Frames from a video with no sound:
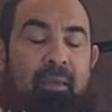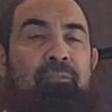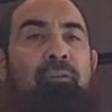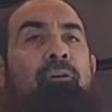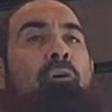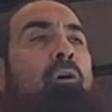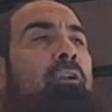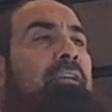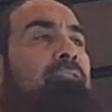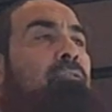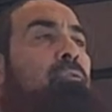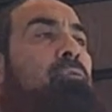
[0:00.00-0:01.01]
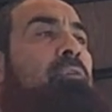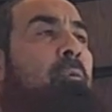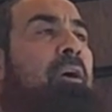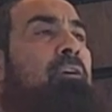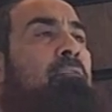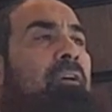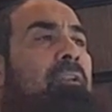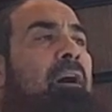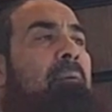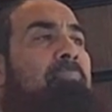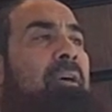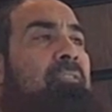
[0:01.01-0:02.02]
The calling to the way of
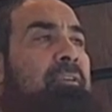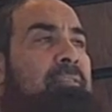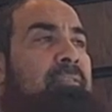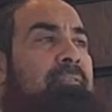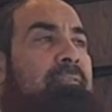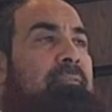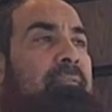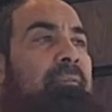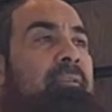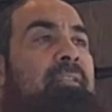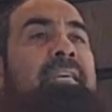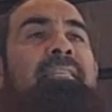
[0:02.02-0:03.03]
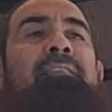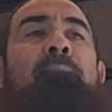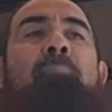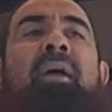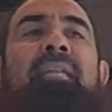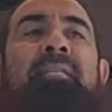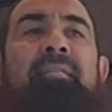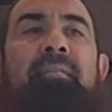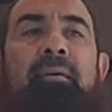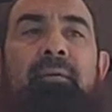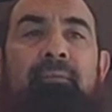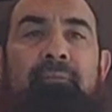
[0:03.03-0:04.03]
Allah brothers needs men
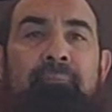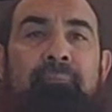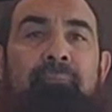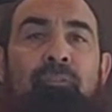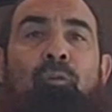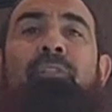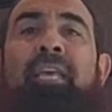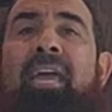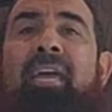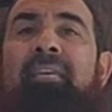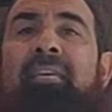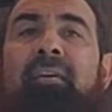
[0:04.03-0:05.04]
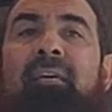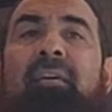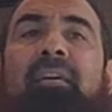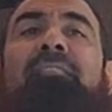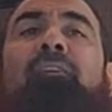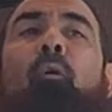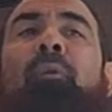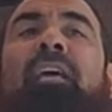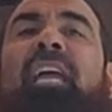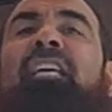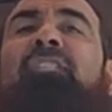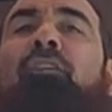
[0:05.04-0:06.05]
Today, it's an
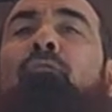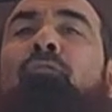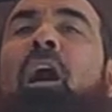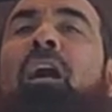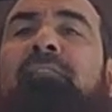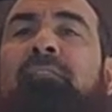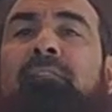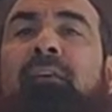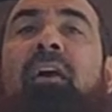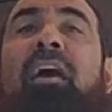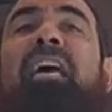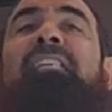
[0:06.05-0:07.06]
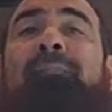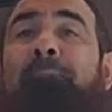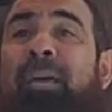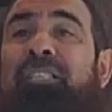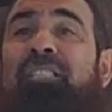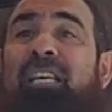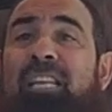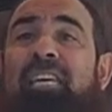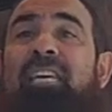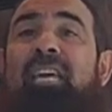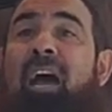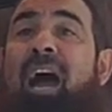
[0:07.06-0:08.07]
obligation on us,
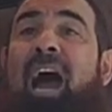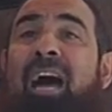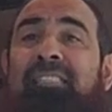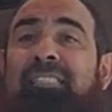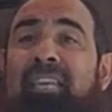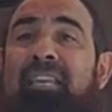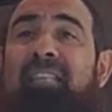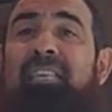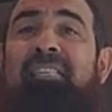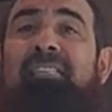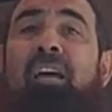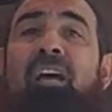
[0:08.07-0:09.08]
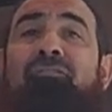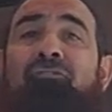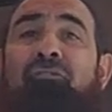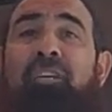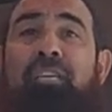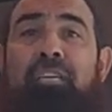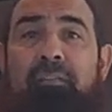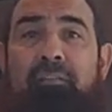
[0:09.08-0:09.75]
especially us in this country.